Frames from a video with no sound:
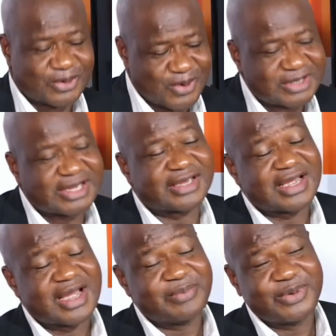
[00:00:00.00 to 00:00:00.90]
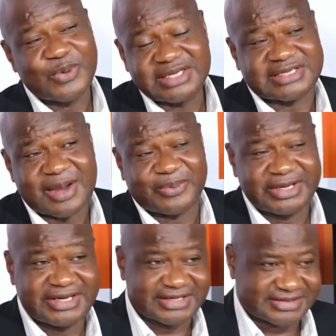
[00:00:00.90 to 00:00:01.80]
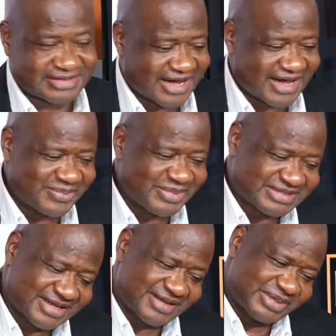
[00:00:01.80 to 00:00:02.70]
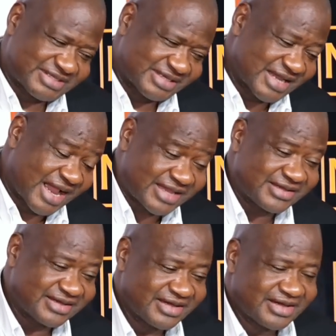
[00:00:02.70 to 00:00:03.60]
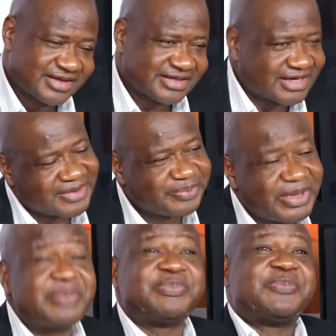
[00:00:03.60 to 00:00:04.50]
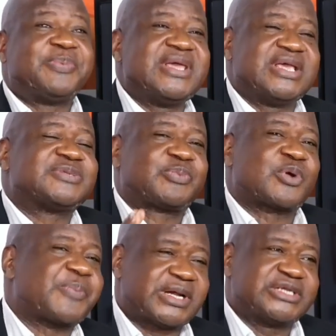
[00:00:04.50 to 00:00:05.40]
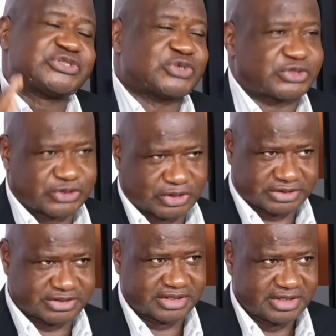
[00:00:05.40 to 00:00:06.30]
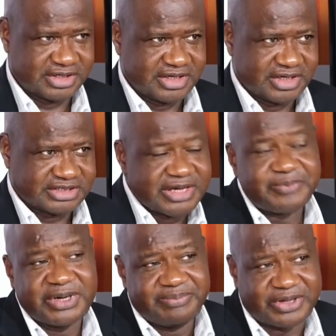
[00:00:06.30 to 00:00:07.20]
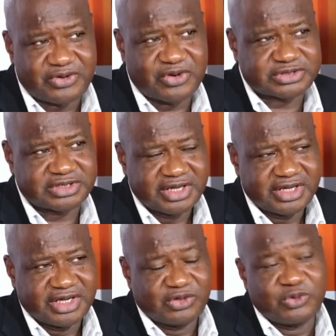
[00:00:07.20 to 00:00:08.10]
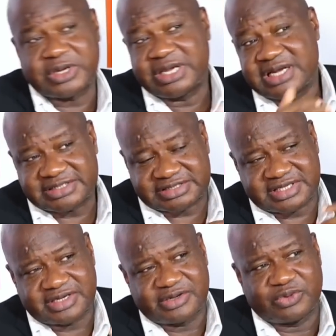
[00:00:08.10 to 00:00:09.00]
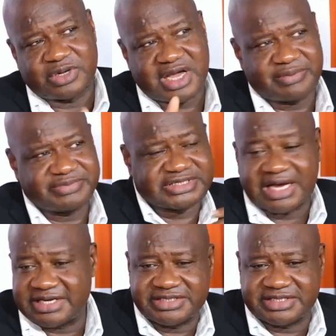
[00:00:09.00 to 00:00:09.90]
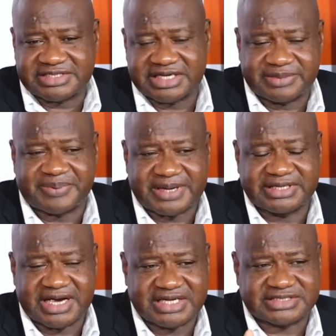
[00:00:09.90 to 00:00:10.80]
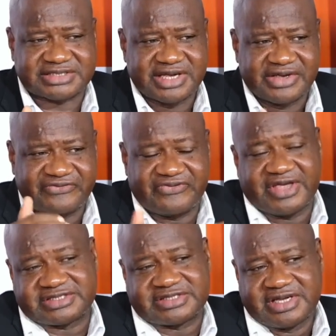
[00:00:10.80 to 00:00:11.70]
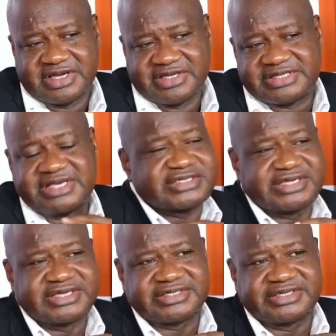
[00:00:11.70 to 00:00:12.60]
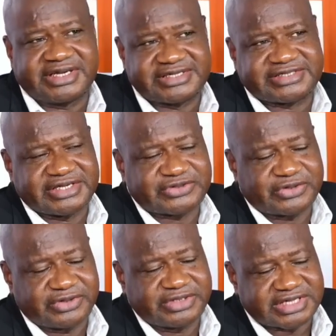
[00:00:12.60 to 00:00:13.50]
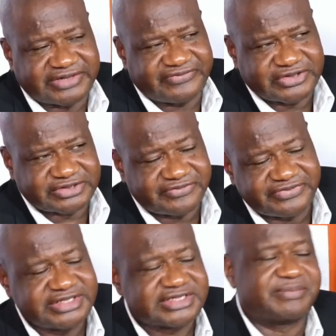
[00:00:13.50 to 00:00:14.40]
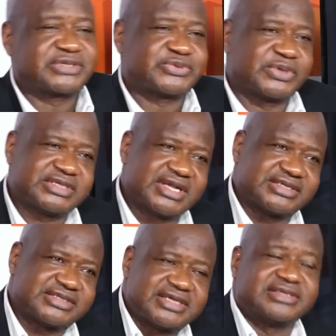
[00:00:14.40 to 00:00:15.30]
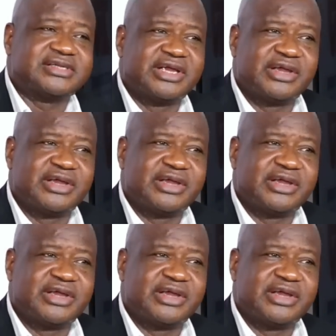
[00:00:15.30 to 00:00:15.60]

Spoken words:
Okay. What is happening is, Mr. Njai, MPP is properly structured, simply because looking at the challenges that the party has faced since its registration on the 31st of December 2019,